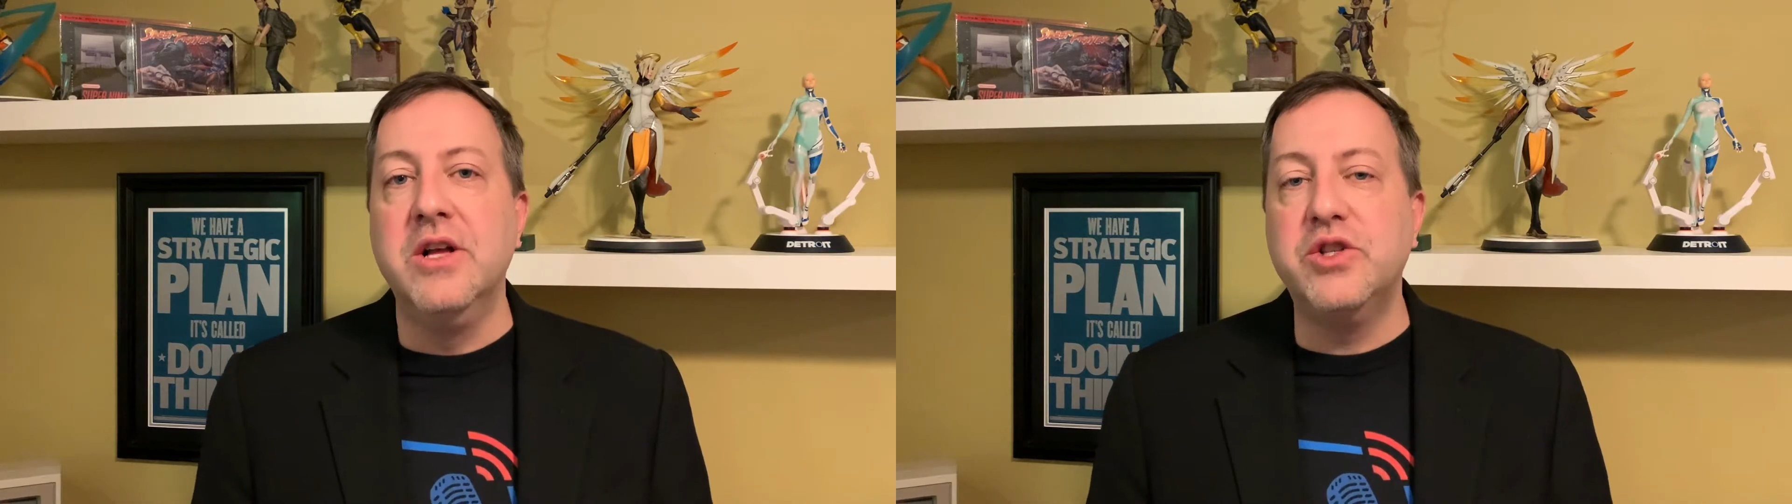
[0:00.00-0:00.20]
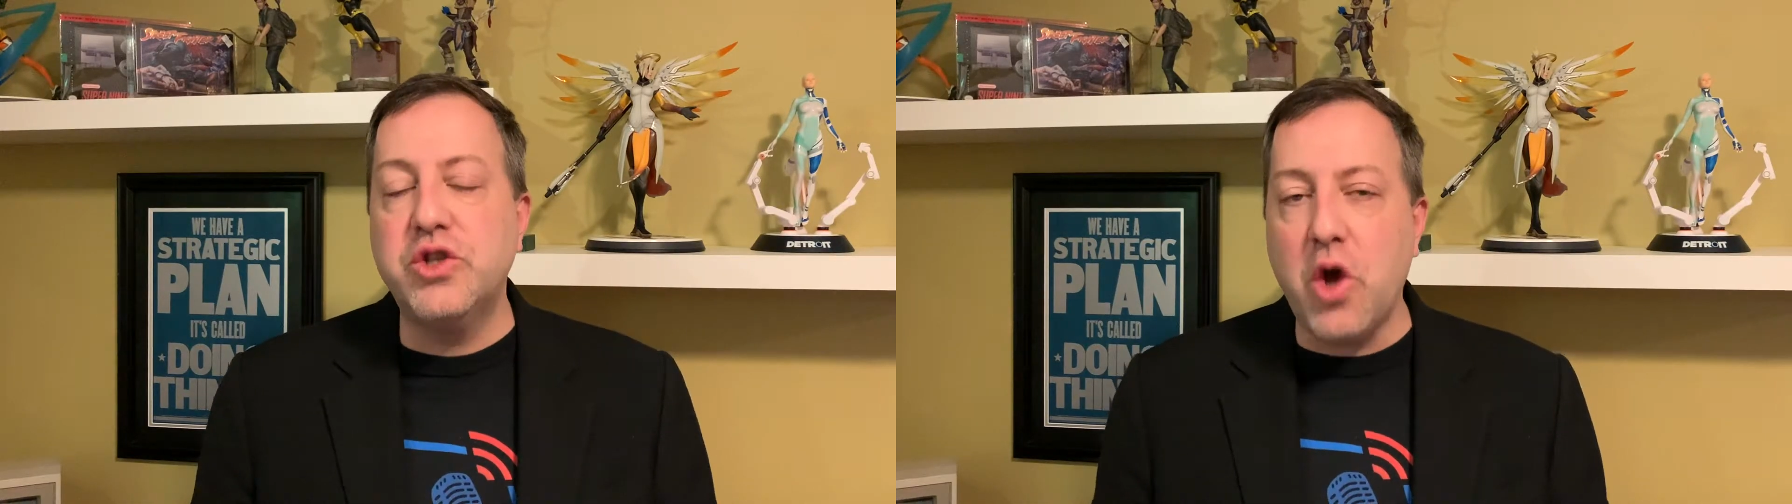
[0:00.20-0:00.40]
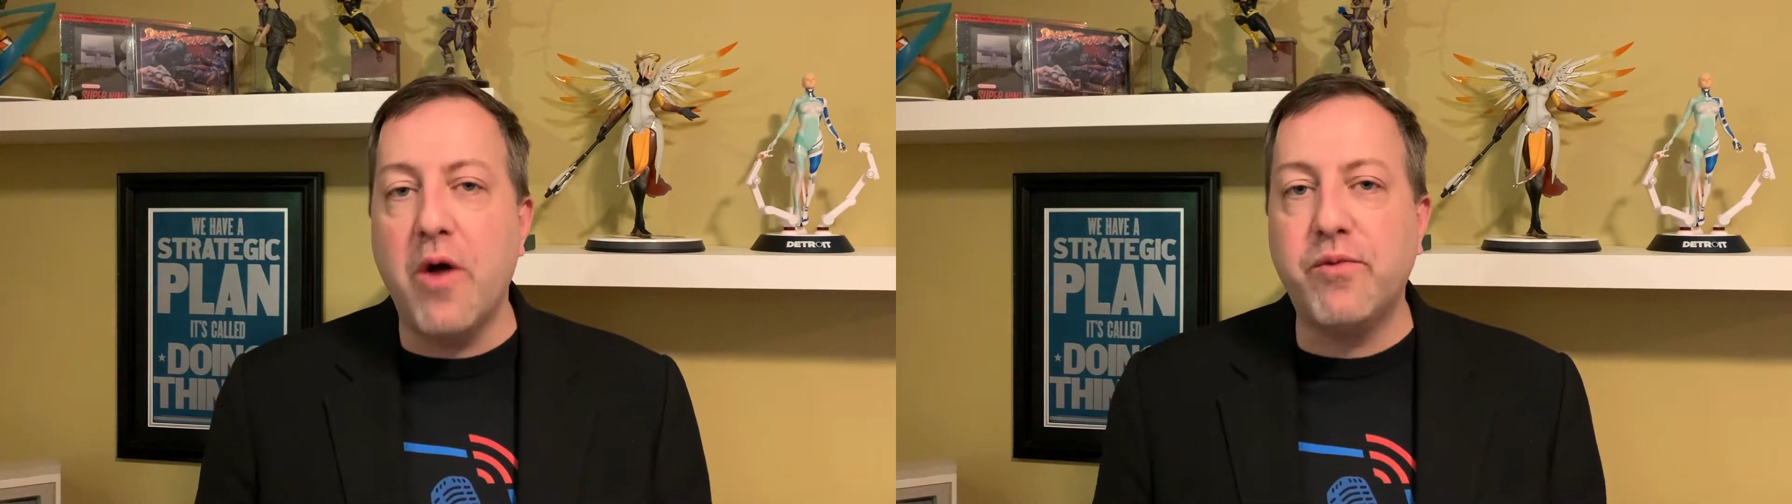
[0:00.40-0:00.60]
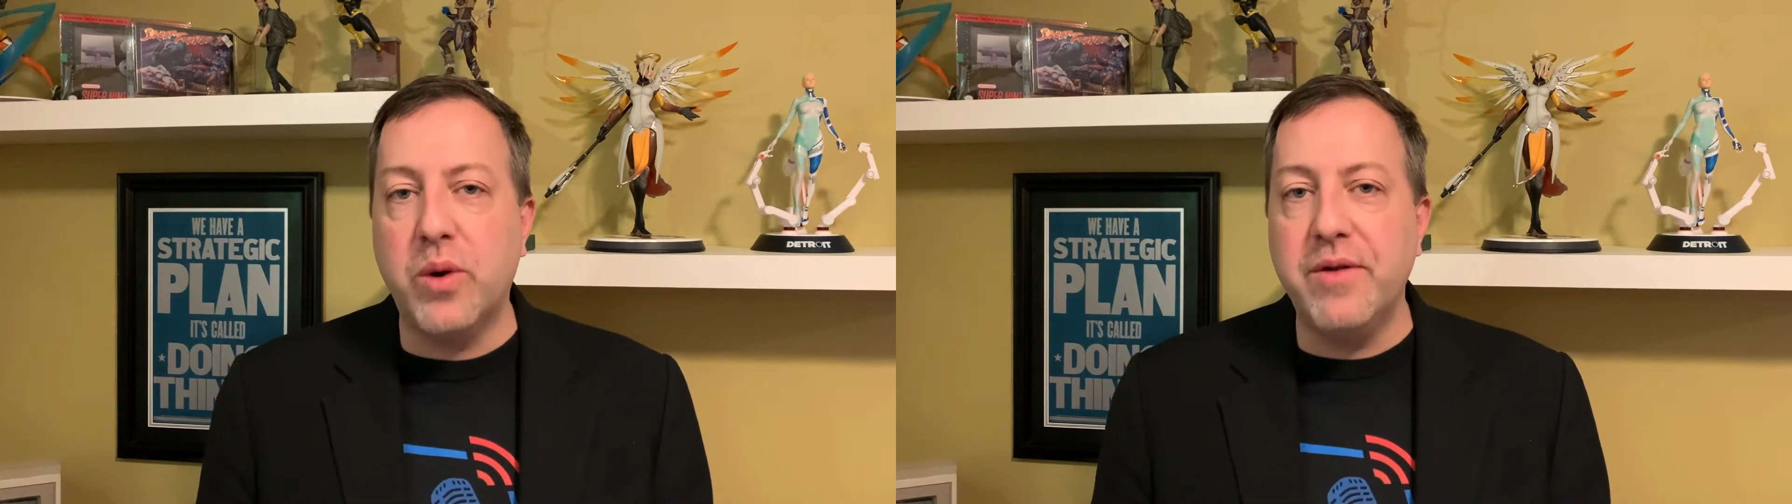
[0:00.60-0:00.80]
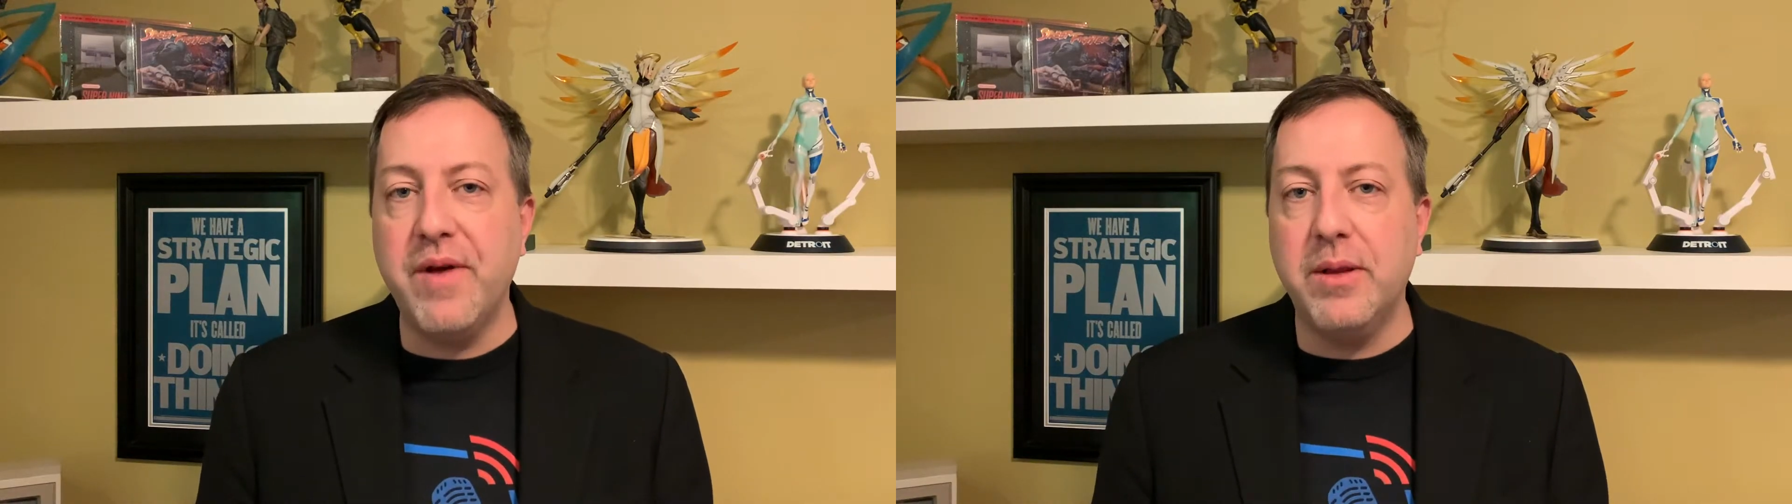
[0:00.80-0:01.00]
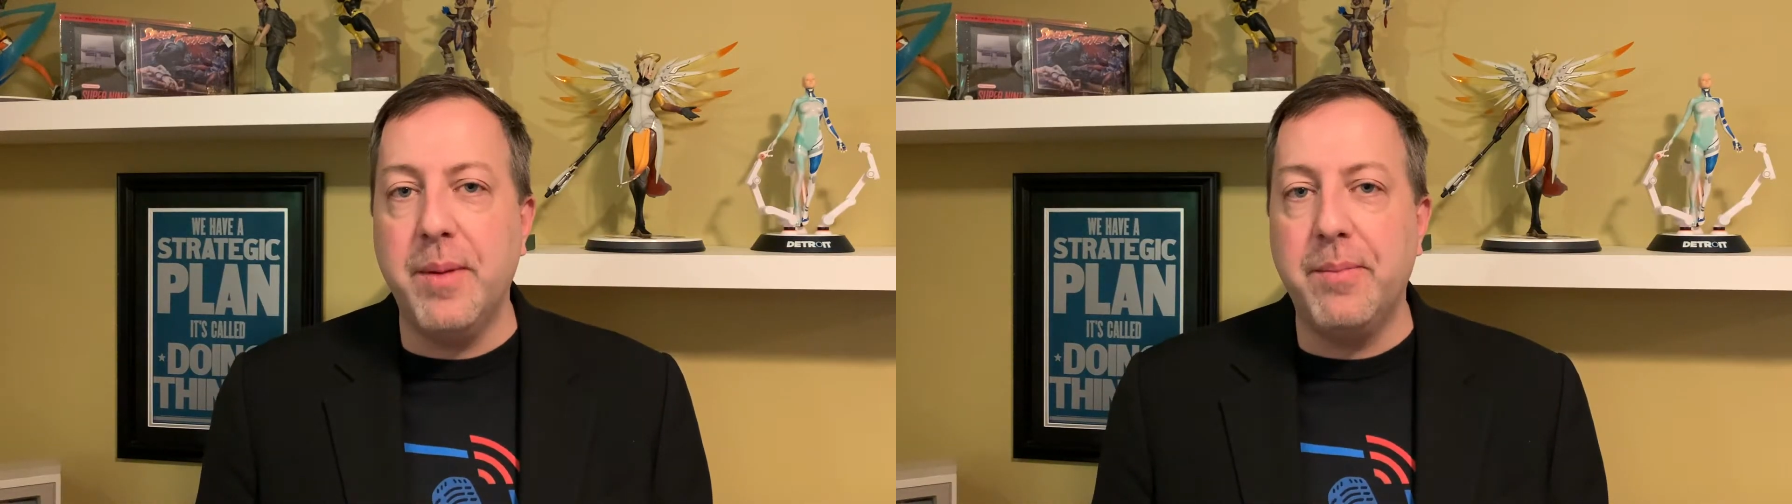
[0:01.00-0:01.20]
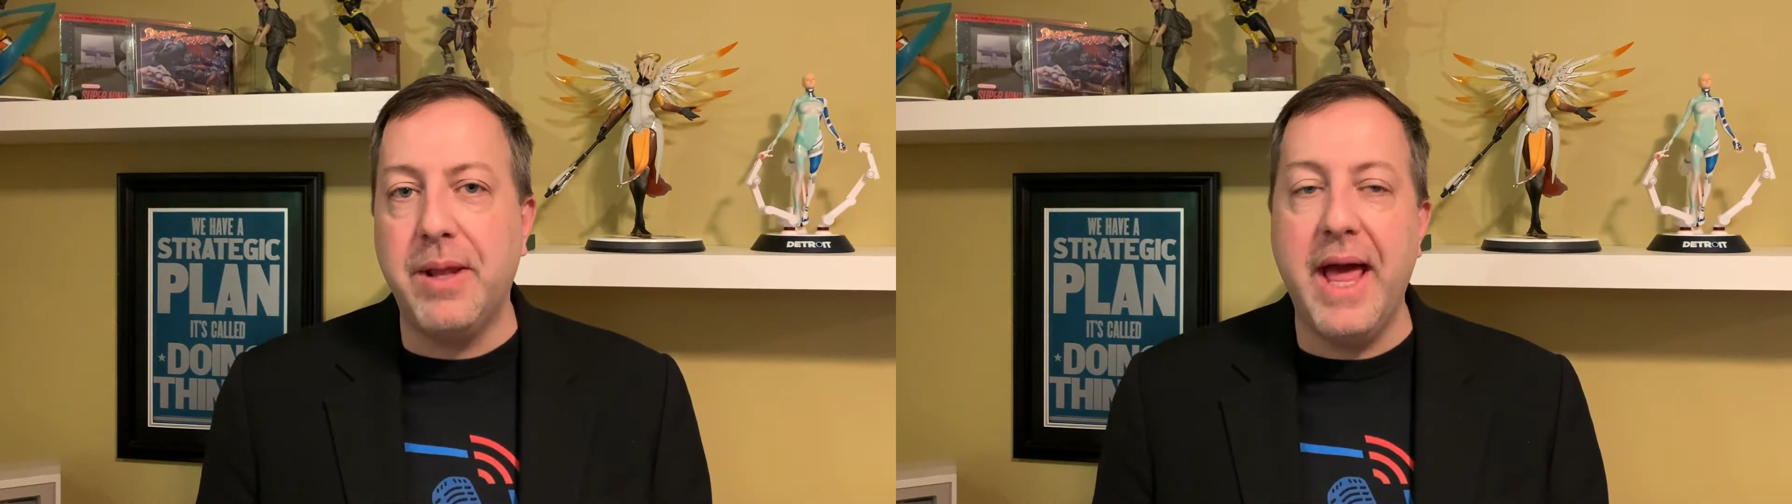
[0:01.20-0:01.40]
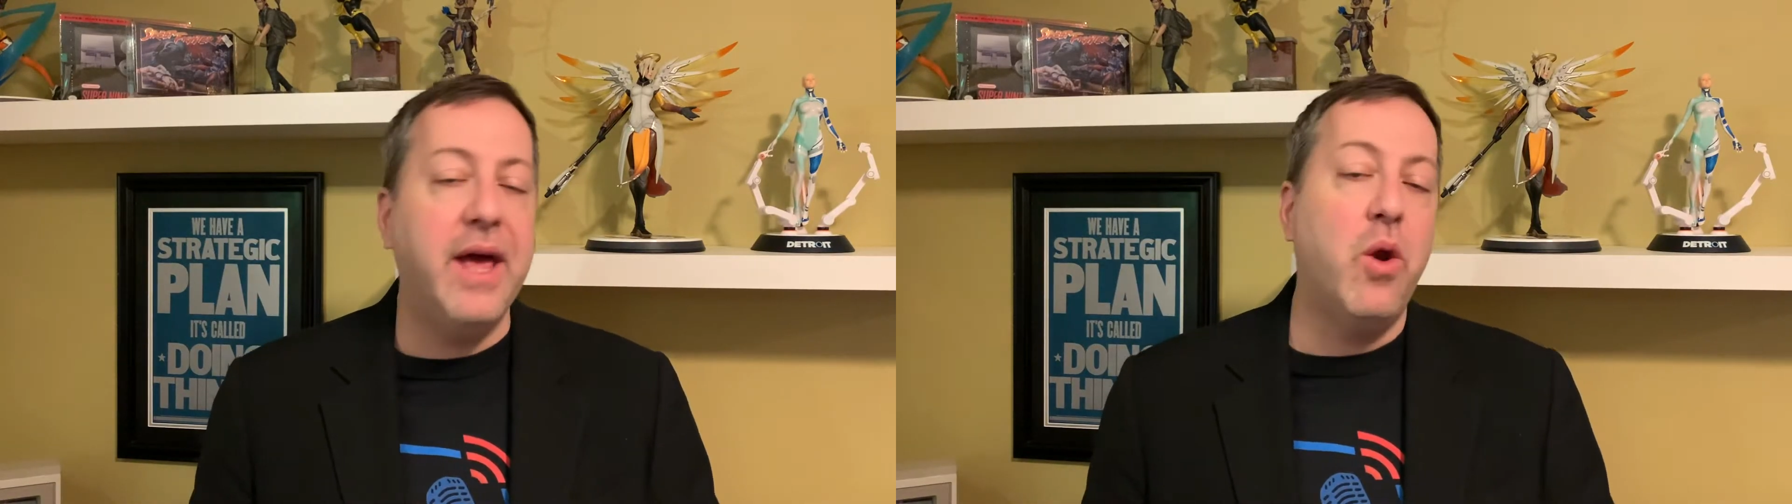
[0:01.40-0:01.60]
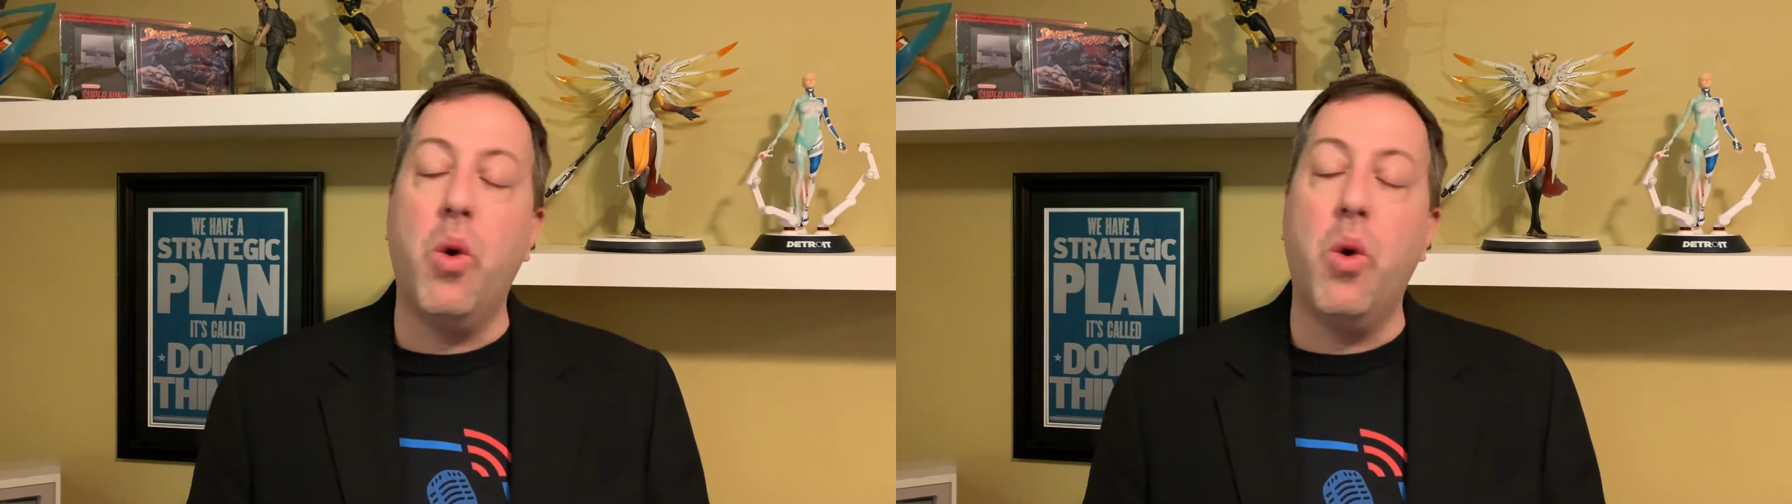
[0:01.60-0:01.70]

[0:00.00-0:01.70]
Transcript: software development plan